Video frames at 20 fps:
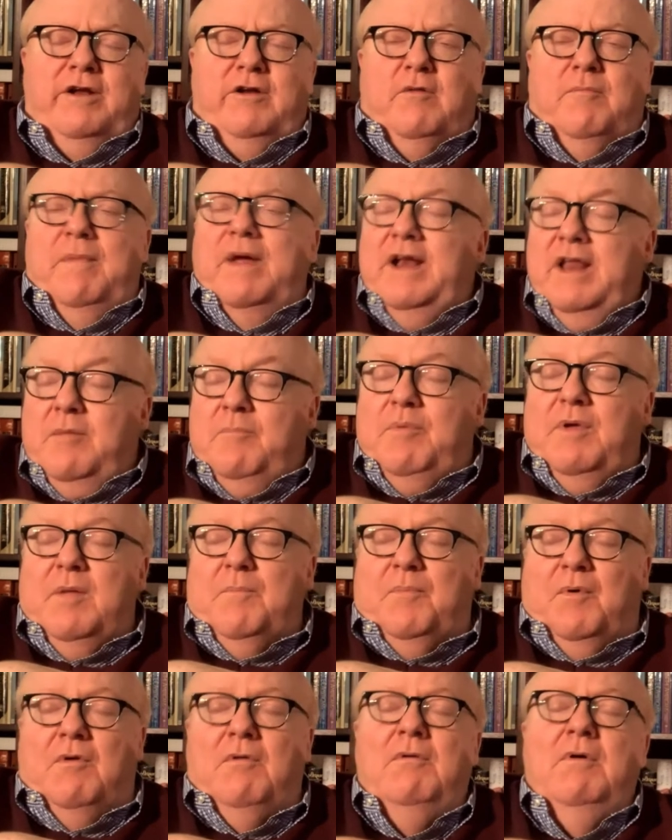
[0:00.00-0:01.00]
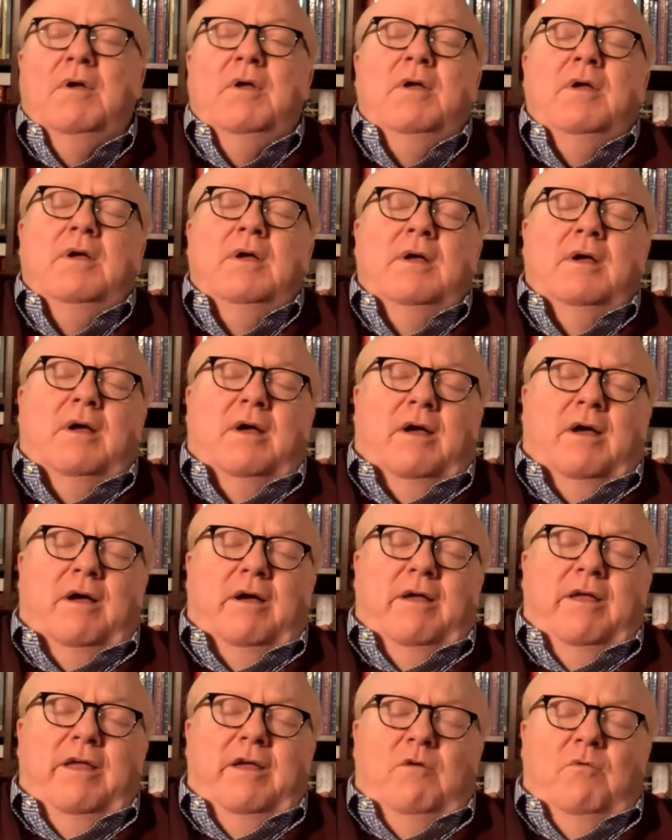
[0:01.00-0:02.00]
And to many people,
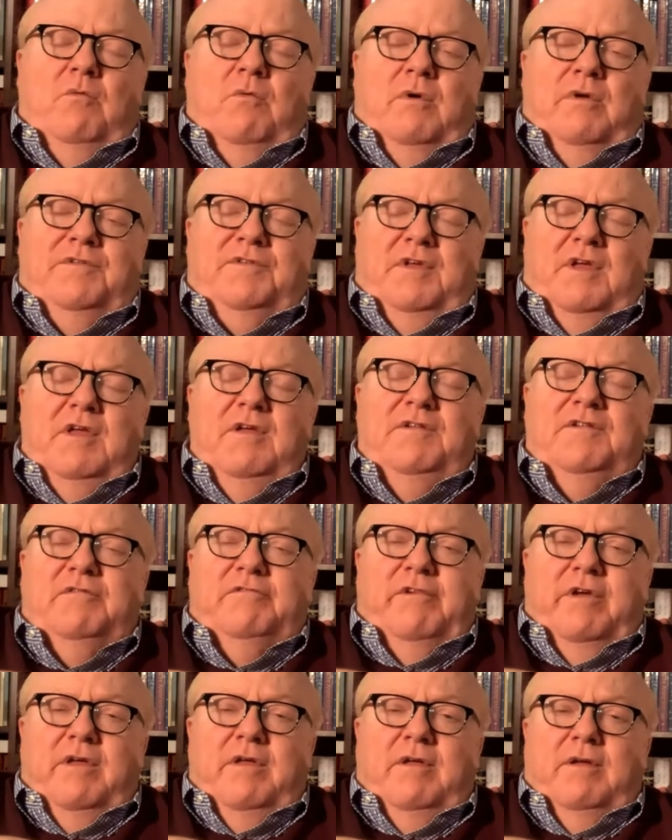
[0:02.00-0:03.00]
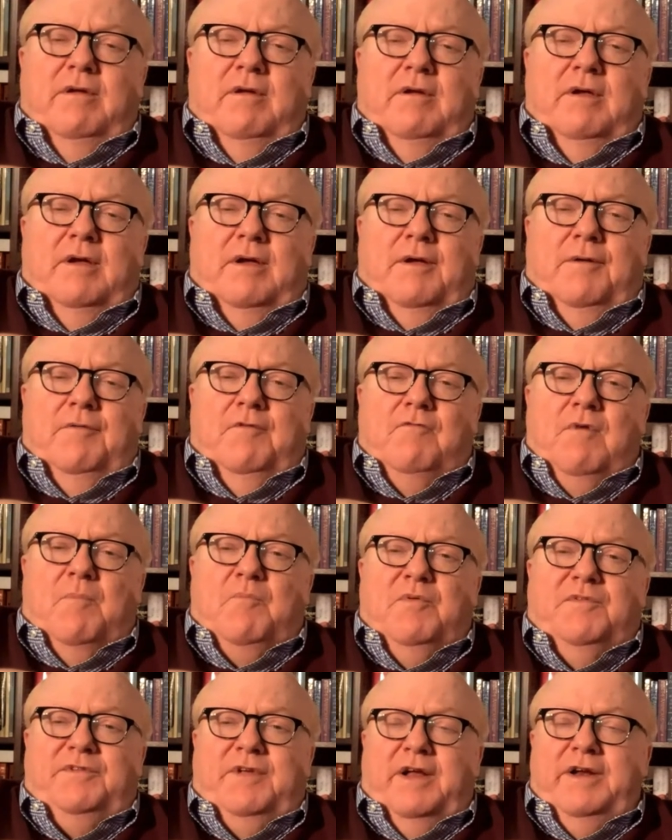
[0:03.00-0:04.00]
uh, it was easily uh,
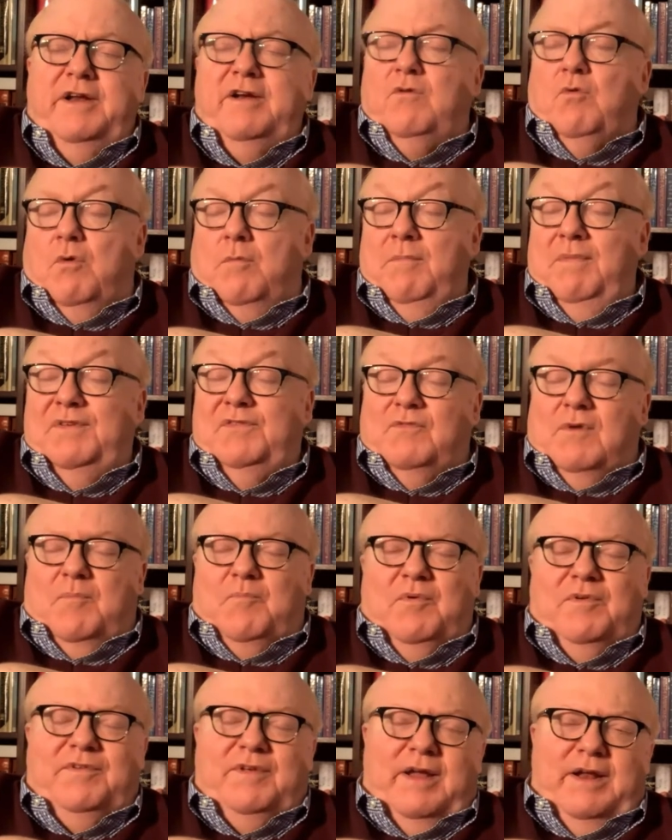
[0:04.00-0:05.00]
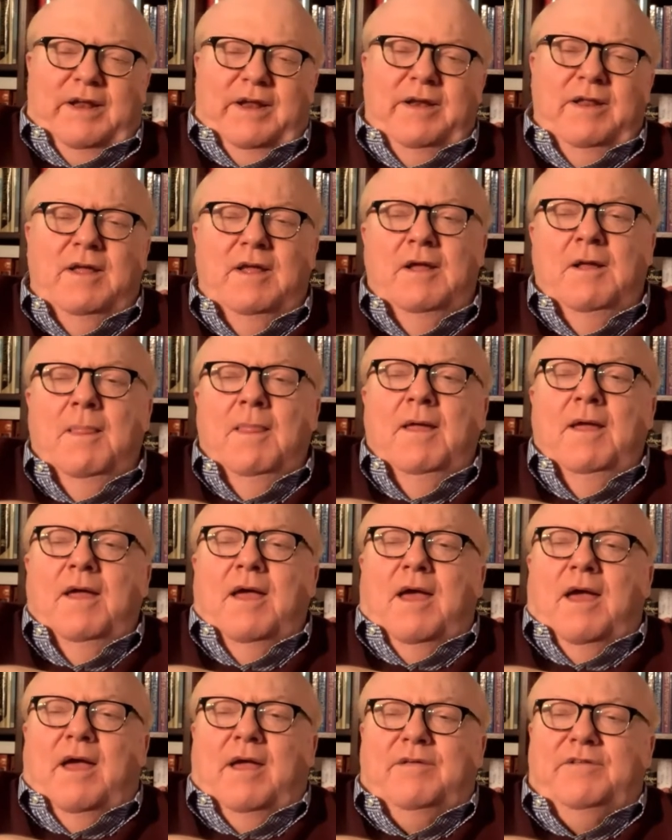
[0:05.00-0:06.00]
represented or misrepresented
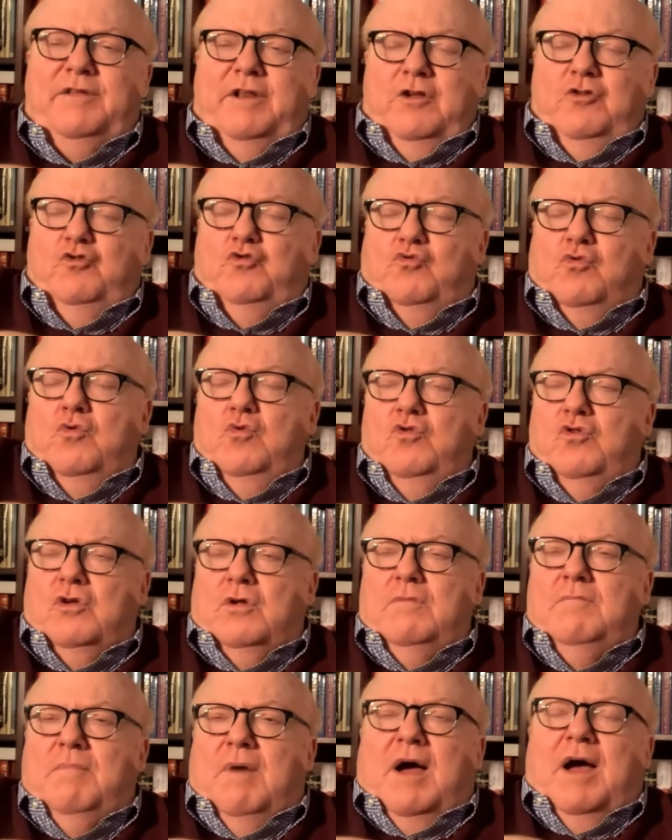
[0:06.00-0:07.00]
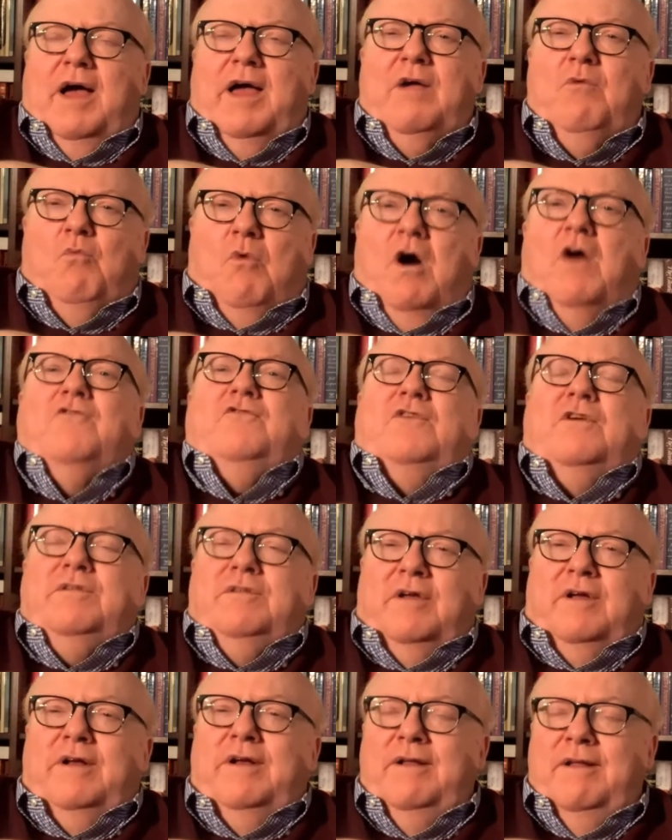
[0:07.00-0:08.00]
as an intrusion by
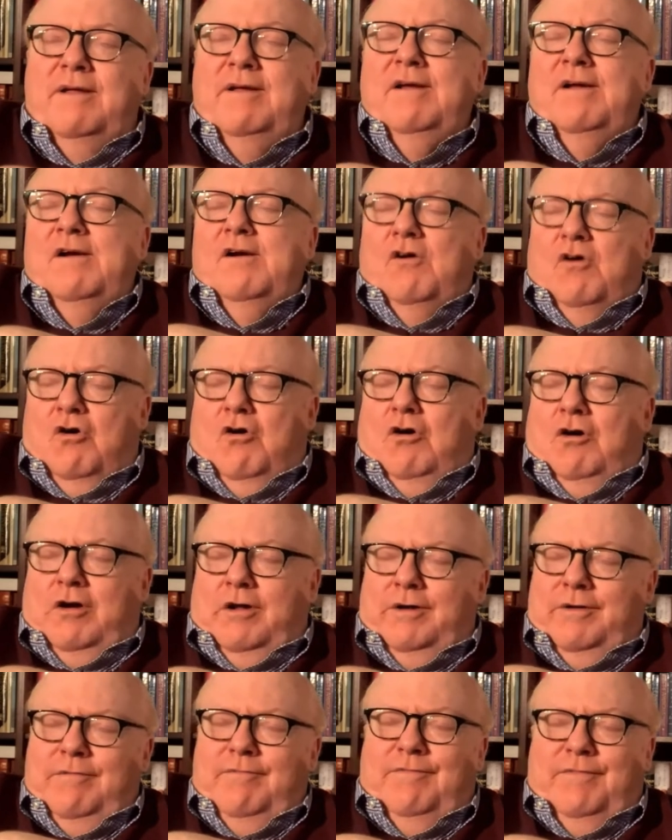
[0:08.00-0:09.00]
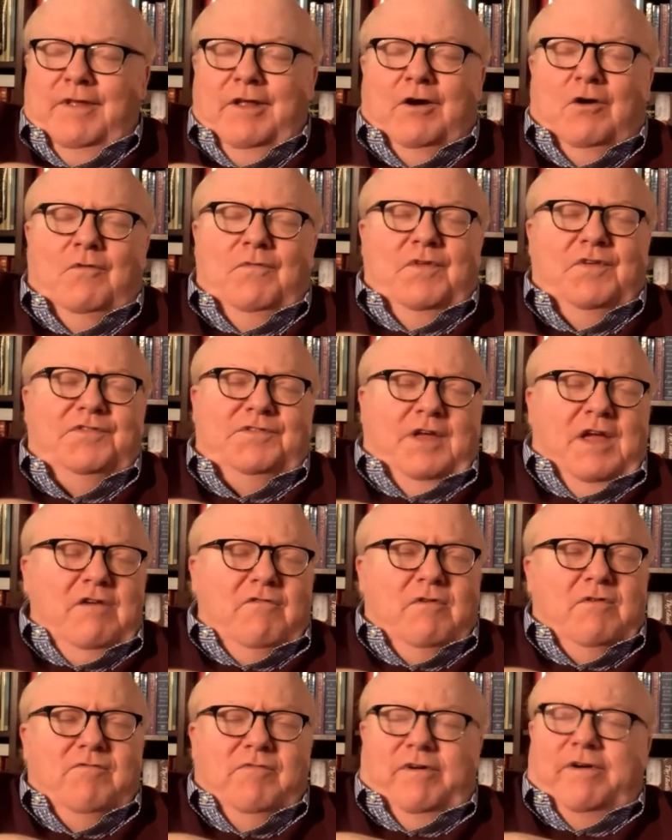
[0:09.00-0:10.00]
Washington on you know the
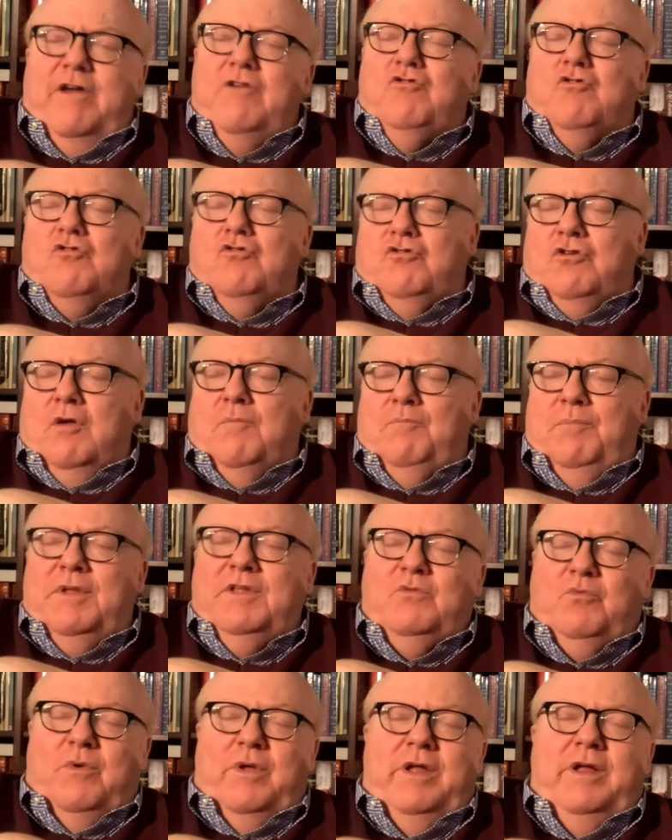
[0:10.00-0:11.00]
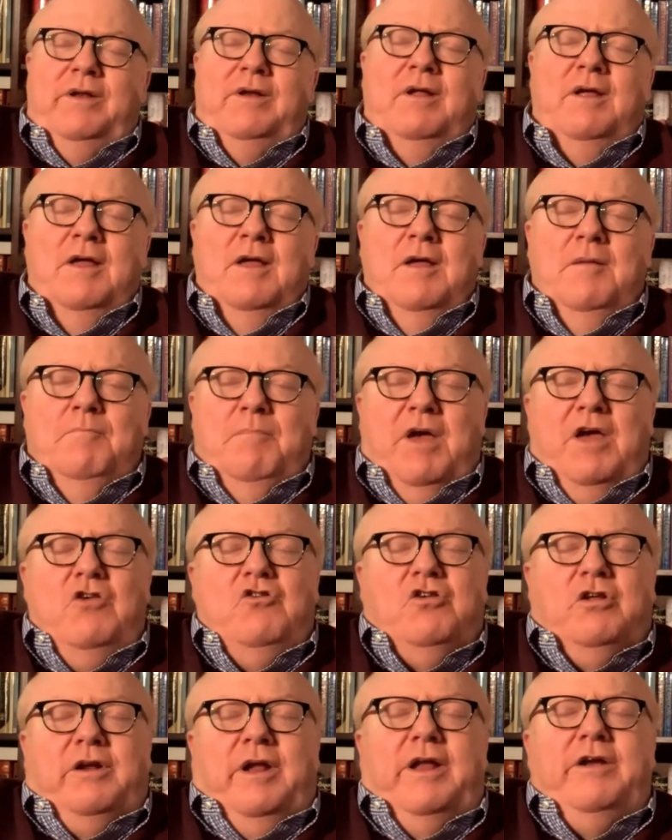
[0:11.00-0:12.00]
sacred relationship between
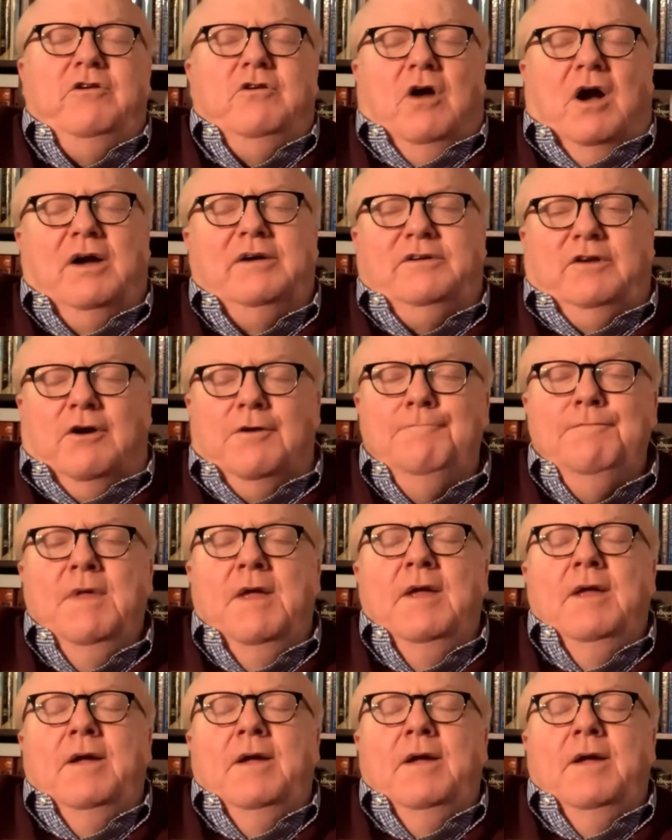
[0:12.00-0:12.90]
patient and doctor.